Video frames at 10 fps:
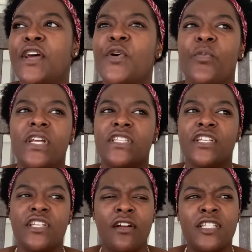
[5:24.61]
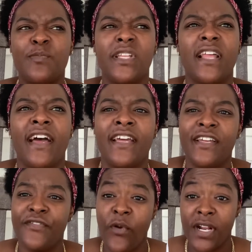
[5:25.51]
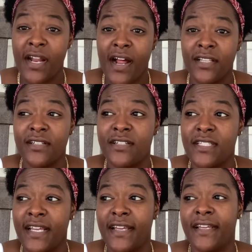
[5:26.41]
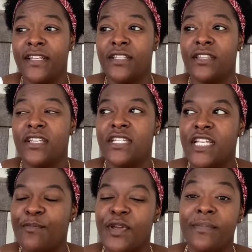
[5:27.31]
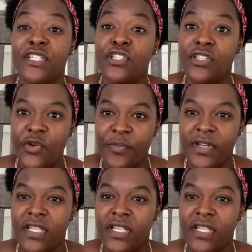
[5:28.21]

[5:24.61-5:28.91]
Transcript: which the shirts be like $40 and the shipping be stupid.